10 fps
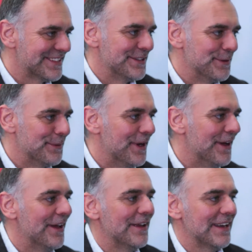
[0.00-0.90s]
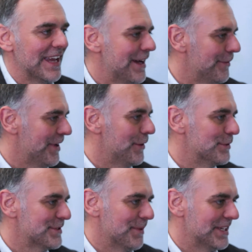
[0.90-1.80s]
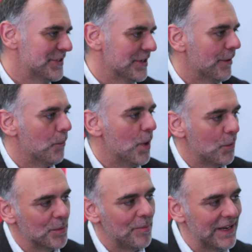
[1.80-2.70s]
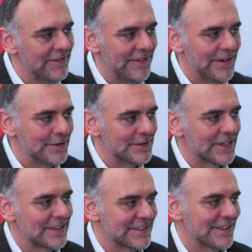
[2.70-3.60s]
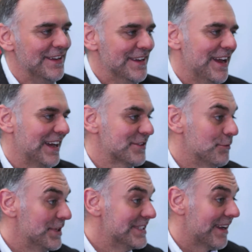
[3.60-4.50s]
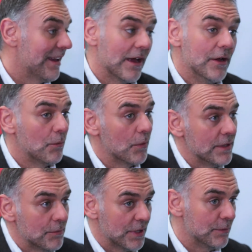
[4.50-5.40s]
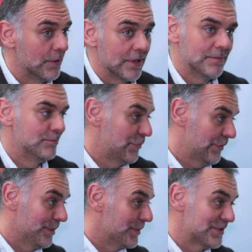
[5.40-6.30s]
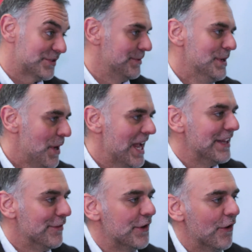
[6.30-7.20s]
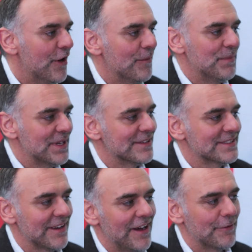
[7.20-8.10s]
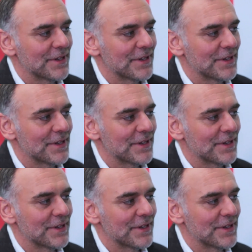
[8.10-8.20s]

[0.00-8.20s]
to lay out that automation and what would benefit us as a retailer, we were pretty much in the dark, because our